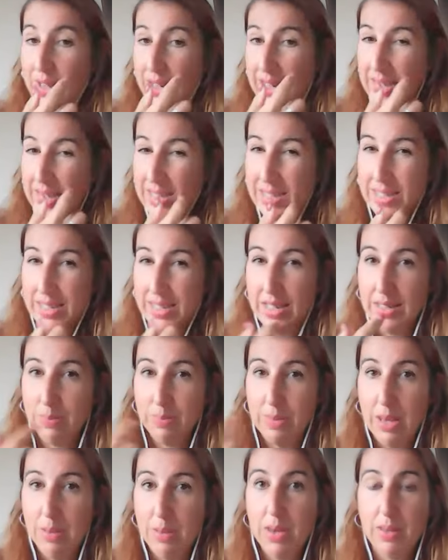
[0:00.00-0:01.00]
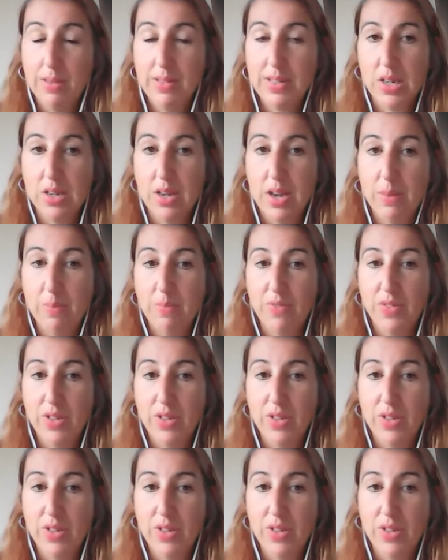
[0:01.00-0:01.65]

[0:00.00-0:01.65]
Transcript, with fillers: and it's it's maybe a time